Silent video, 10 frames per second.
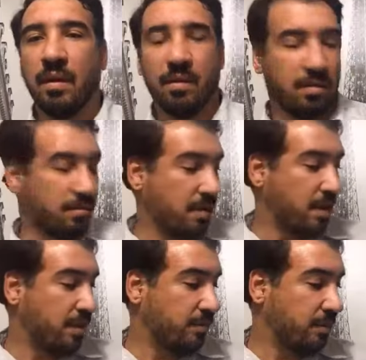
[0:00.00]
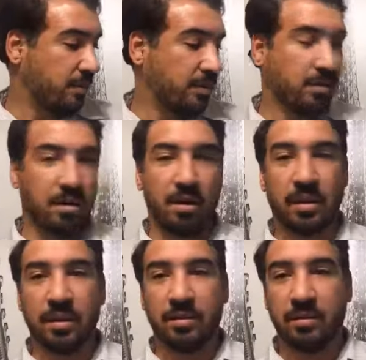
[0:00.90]
All right, let's get
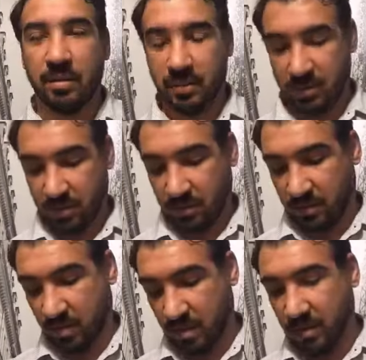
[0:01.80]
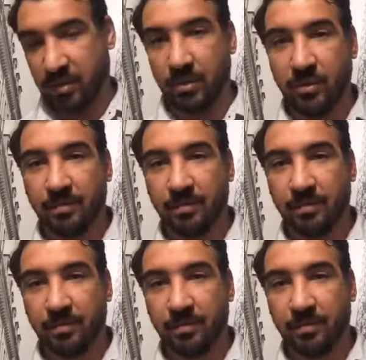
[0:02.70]
started. It's already 6:32.